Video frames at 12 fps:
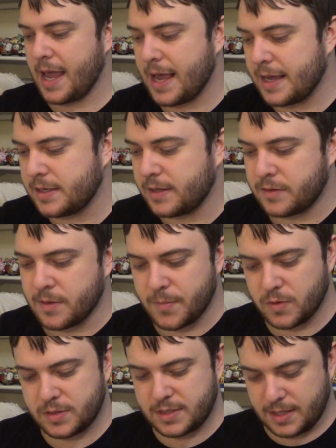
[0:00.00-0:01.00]
and the
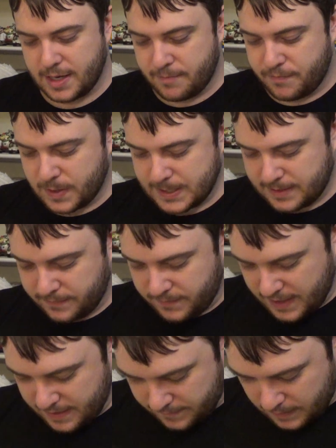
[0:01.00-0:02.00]
most impressive
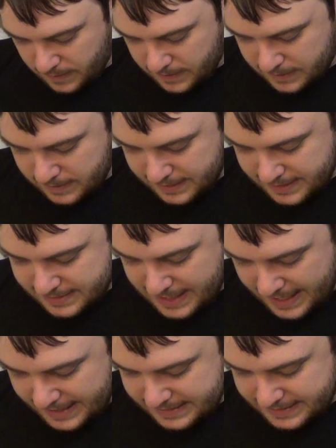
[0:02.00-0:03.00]
thing of all is
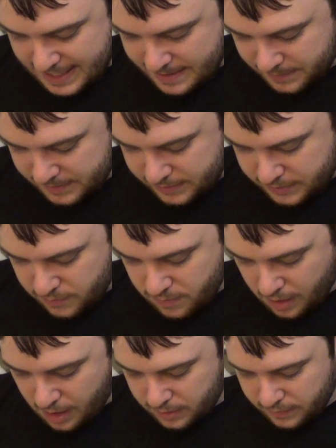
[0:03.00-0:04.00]
that it's able to
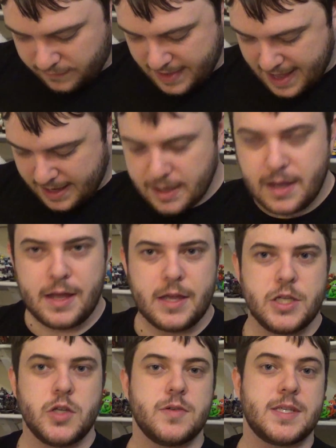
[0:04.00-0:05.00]
do all of that
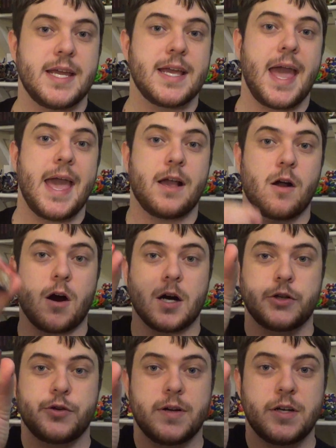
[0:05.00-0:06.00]
using a
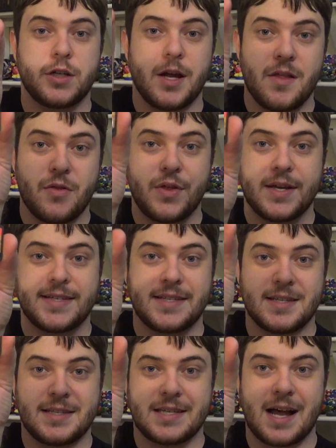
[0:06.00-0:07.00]
cartridge this
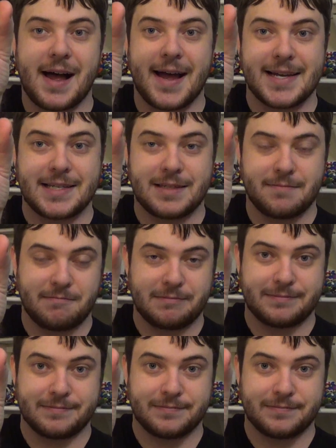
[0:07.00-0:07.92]
size.